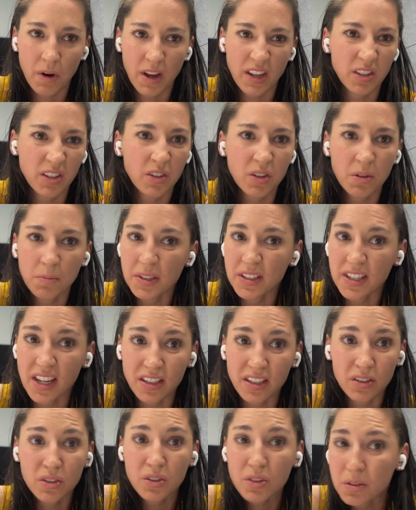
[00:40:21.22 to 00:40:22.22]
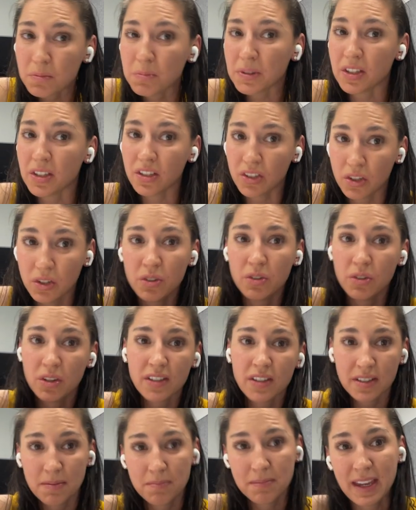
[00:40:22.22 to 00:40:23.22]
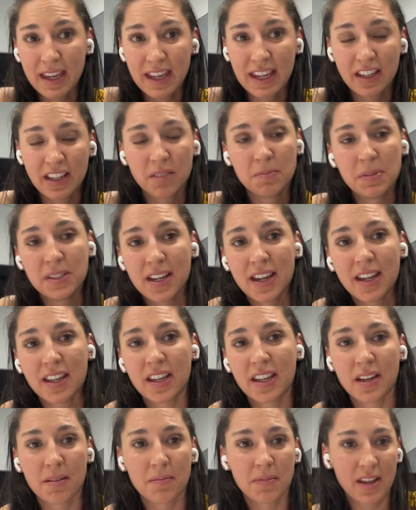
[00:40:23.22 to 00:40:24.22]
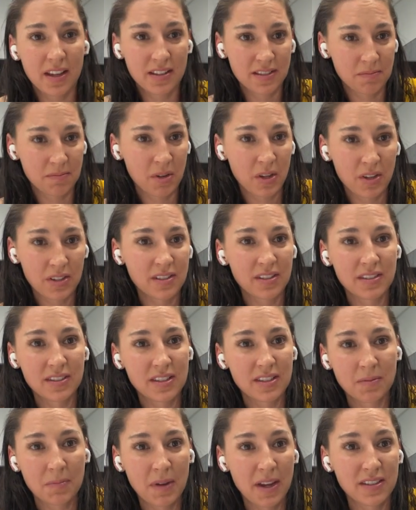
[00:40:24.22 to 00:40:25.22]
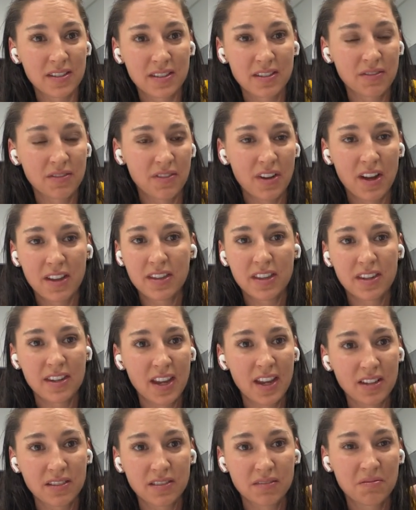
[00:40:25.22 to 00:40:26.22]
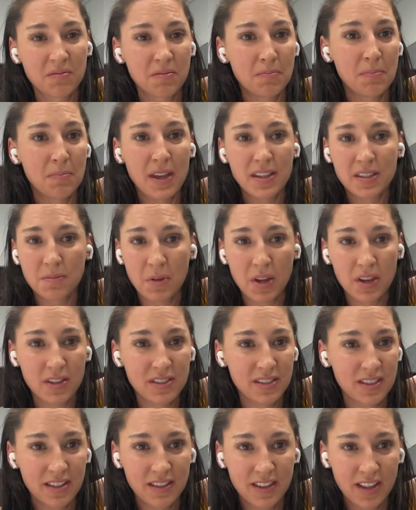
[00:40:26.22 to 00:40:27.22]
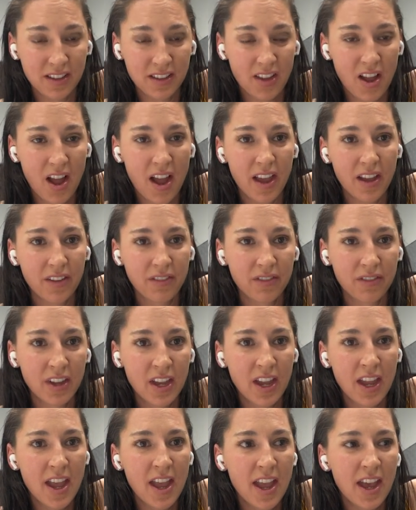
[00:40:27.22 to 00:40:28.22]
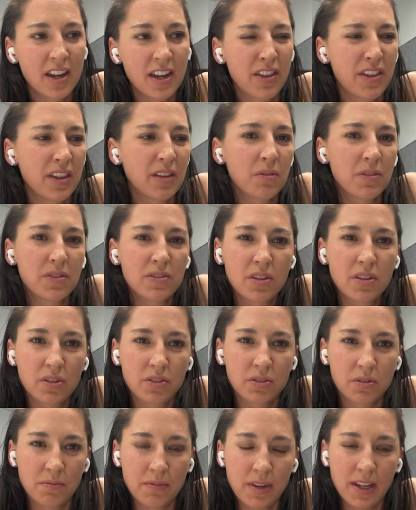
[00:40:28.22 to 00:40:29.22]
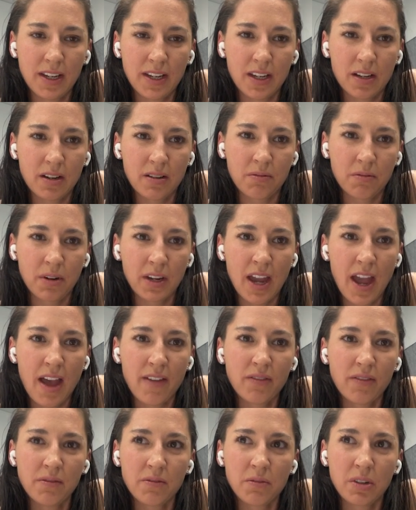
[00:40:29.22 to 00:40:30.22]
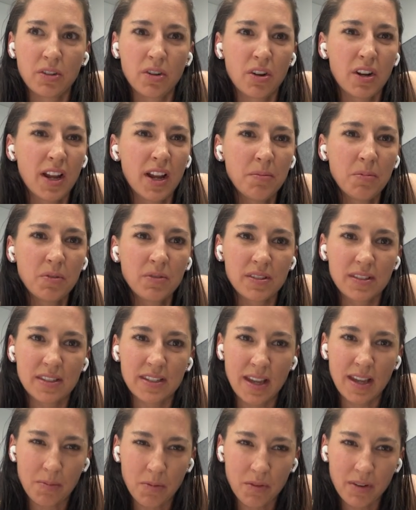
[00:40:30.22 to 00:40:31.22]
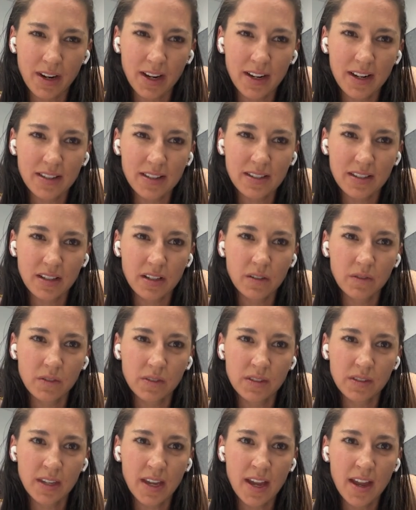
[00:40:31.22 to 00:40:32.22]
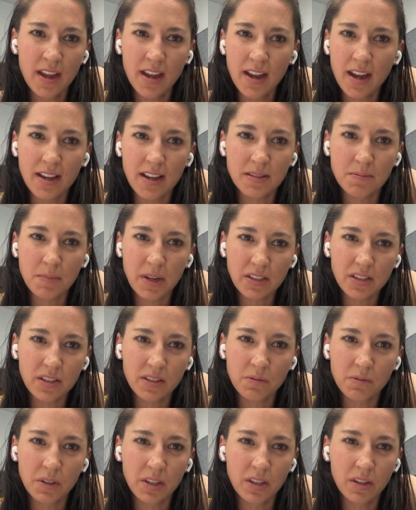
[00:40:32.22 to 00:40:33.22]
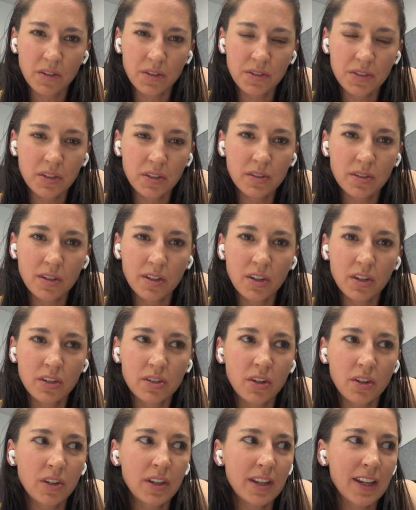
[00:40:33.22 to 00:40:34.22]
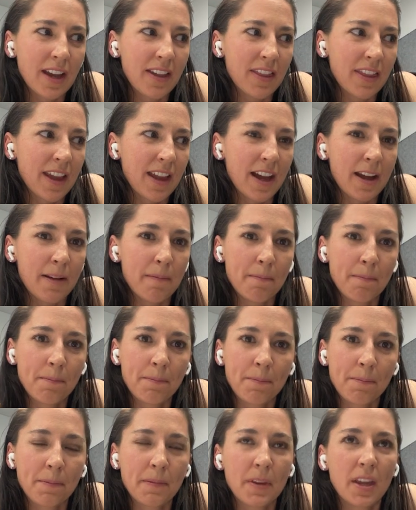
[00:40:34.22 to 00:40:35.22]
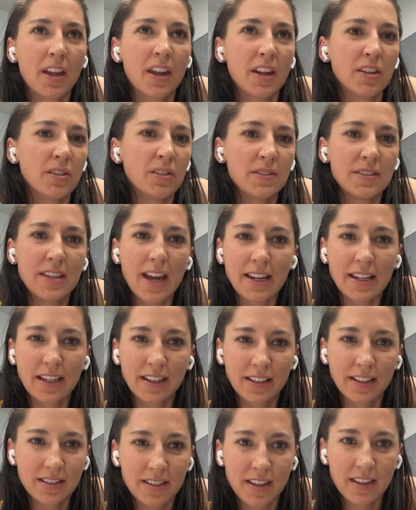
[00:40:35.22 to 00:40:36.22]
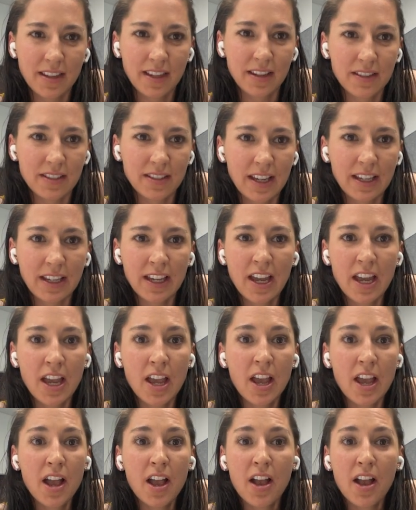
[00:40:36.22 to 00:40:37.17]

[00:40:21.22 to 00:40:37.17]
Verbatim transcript: where you could be, ta- you could be, you as in me, could be taking up that person's space to find the next best person in their life. And I think with social media, we haven't, we're not able to separate ourselves mm. as much as we used to. So you don't get that. And I use dating as the thing as like